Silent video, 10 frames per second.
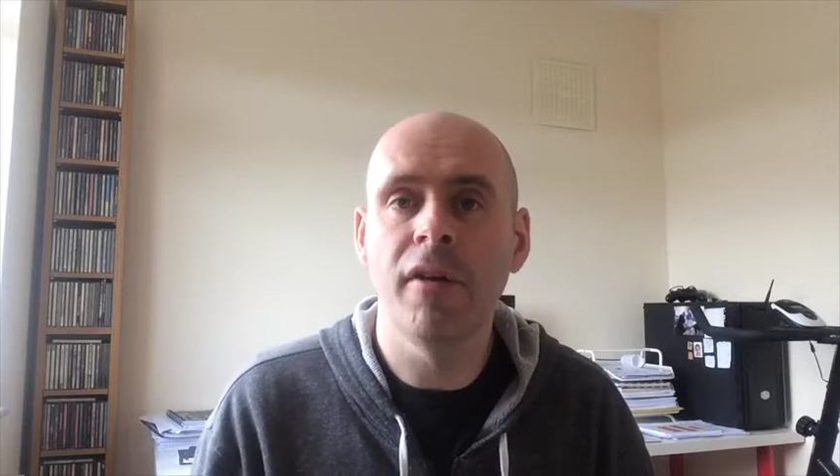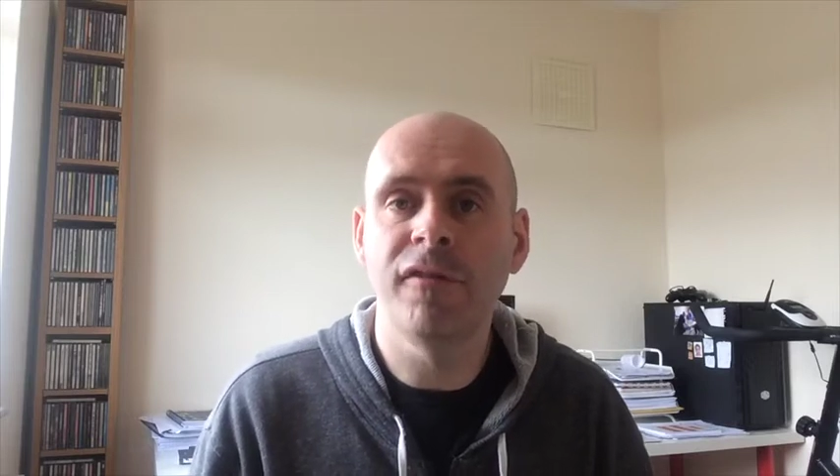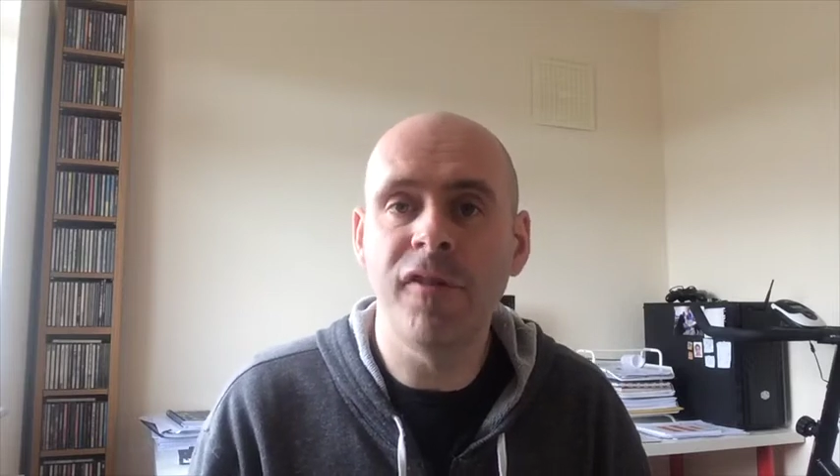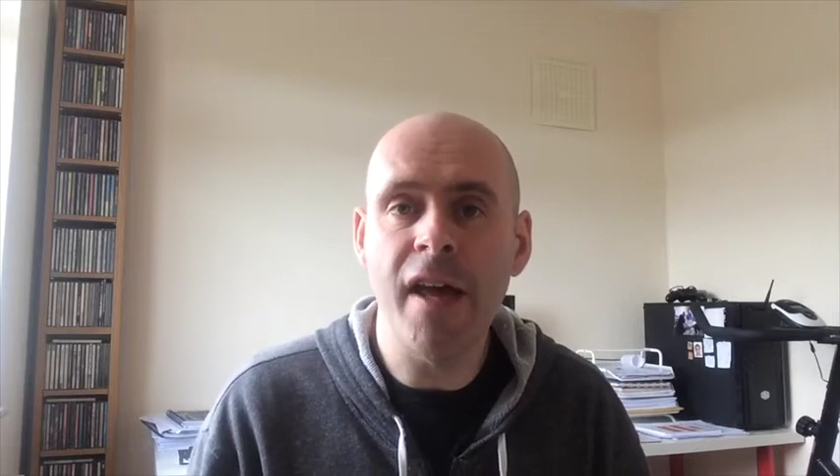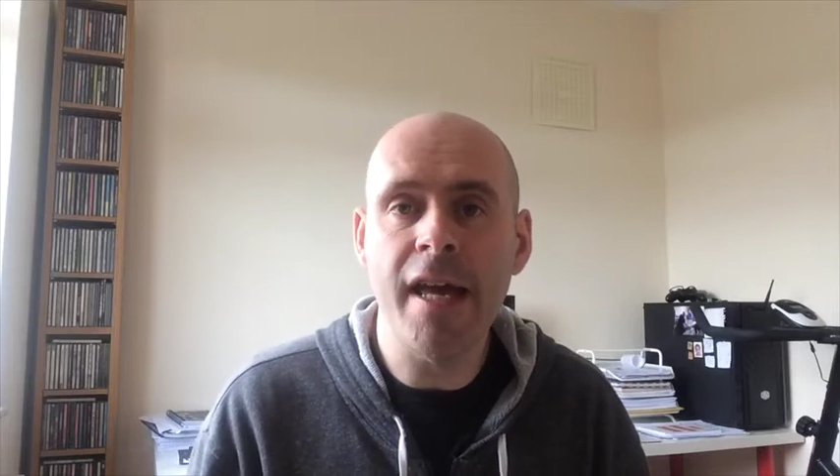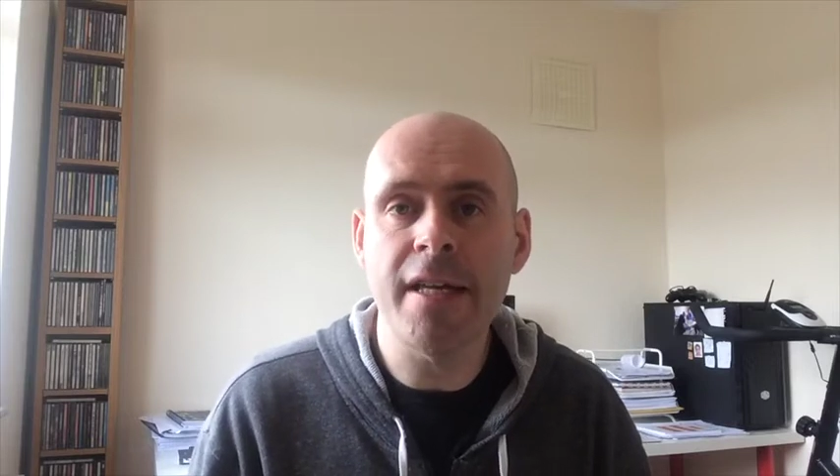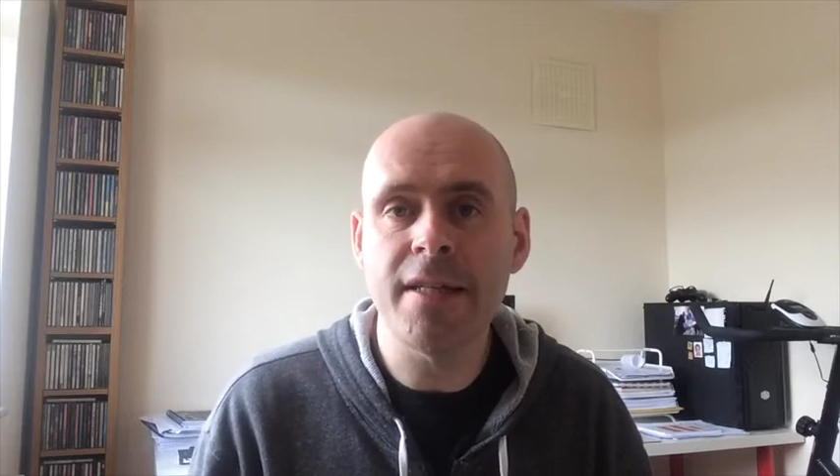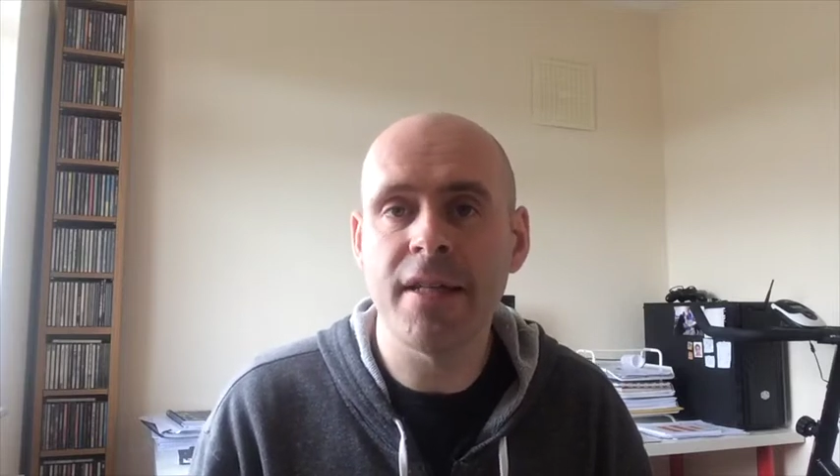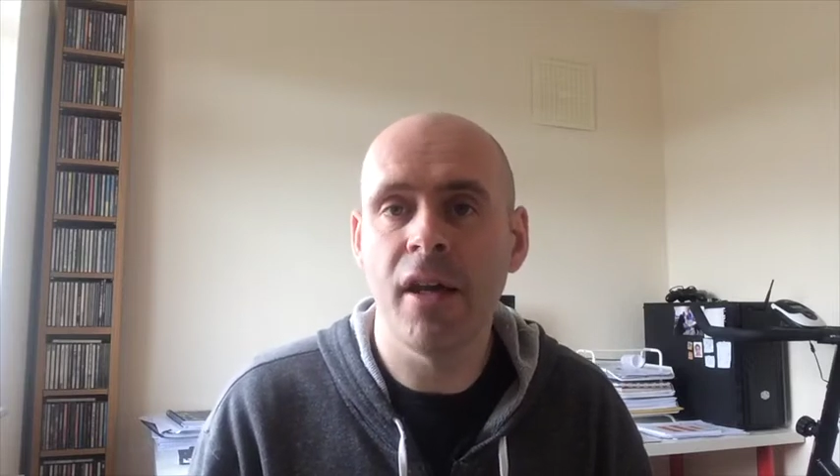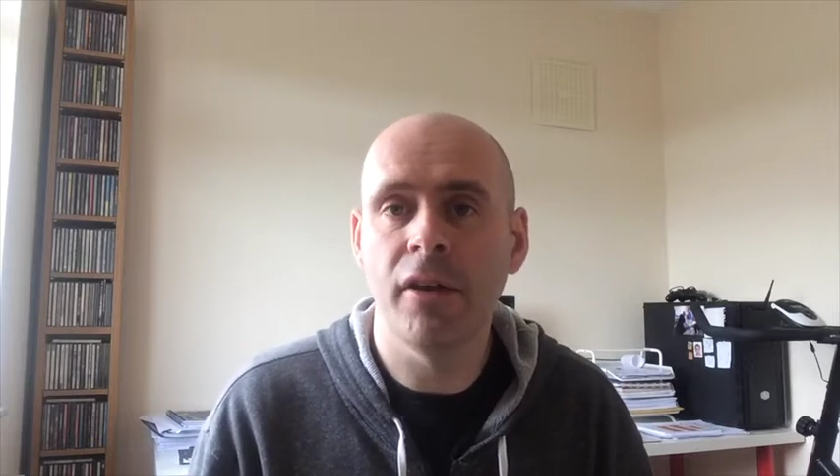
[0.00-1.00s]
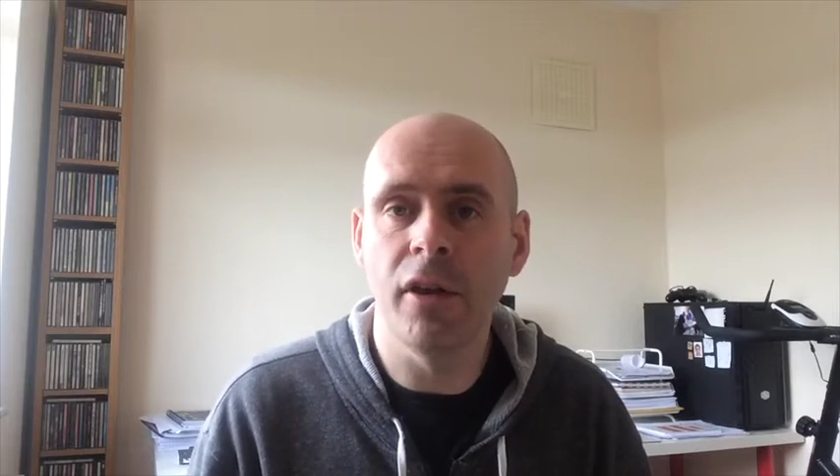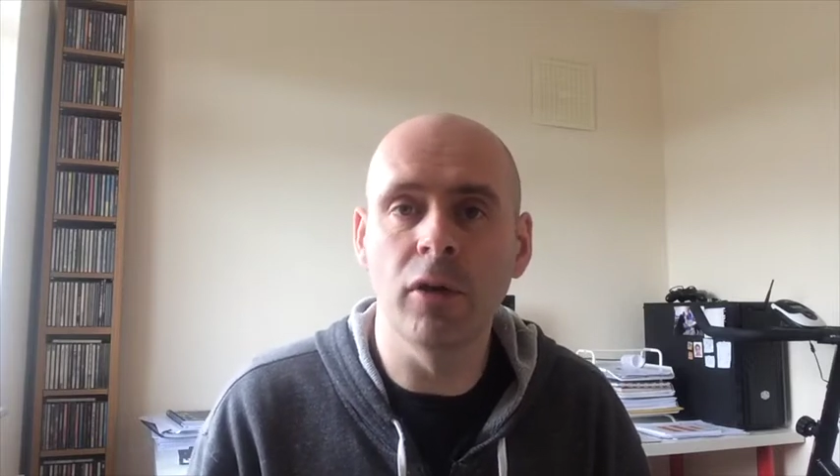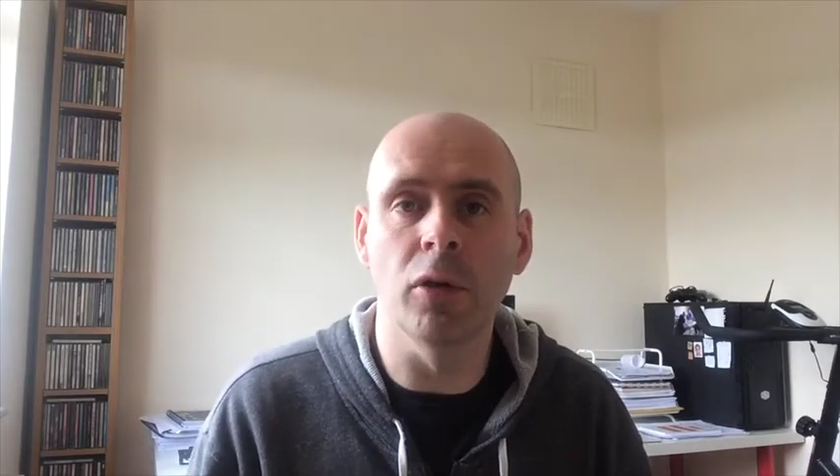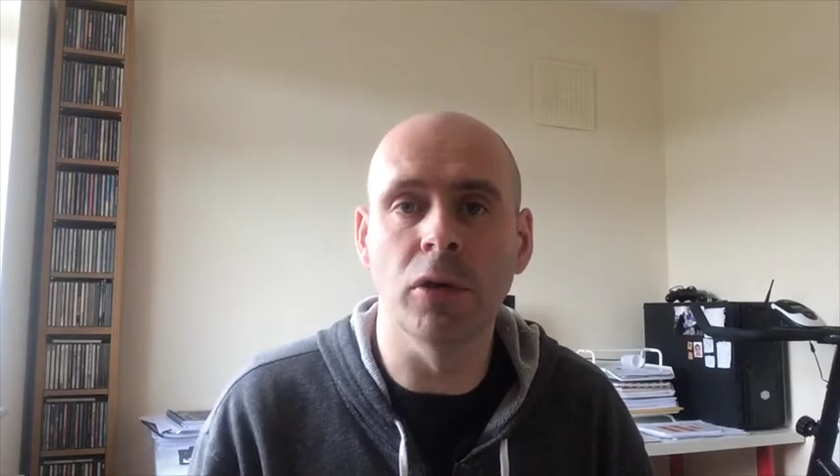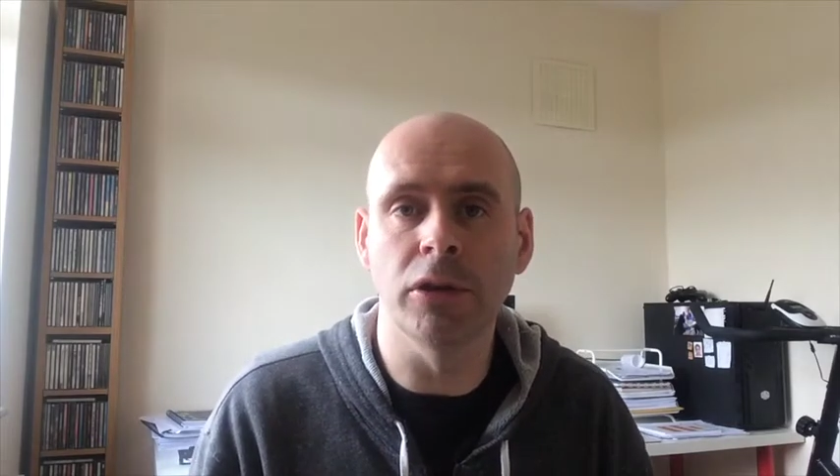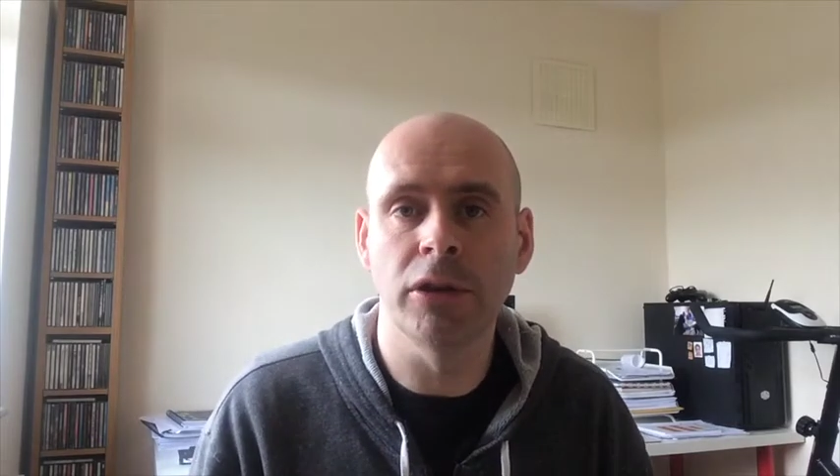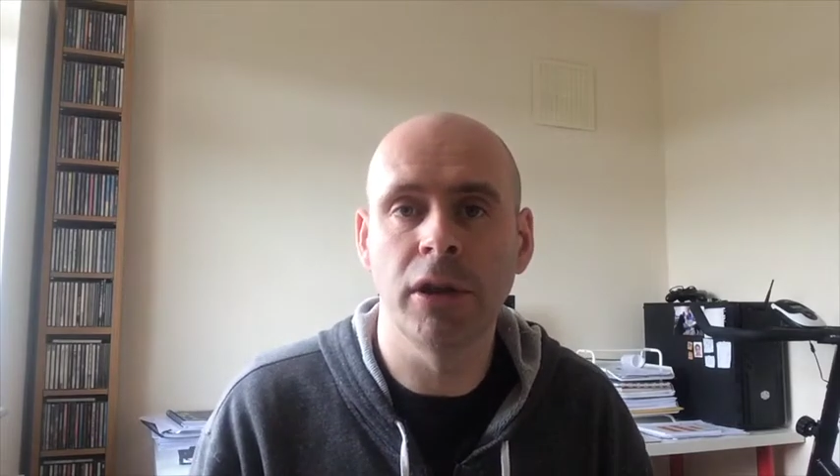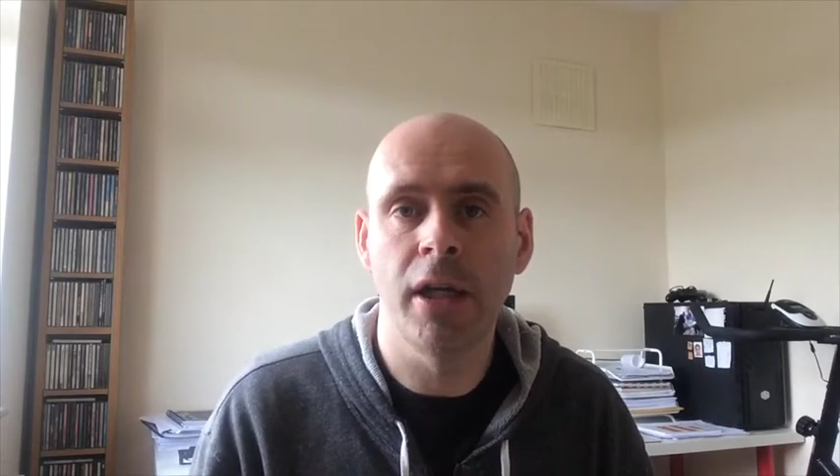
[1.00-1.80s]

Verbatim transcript: fears the Lord